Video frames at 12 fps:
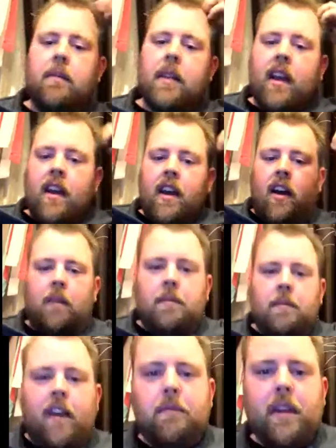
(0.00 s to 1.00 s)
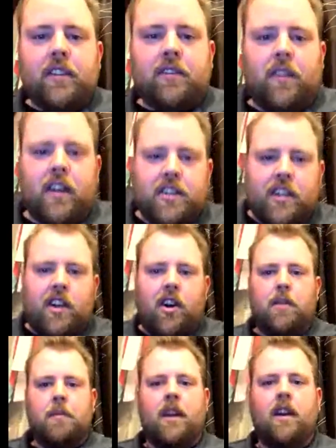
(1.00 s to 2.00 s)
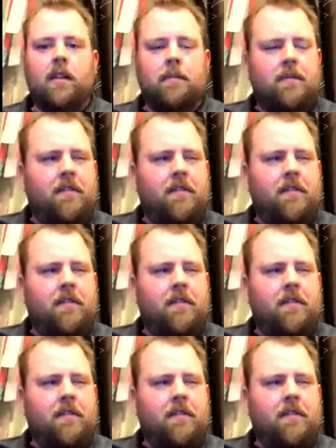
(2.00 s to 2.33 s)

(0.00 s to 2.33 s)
Okay. FPS Russia called me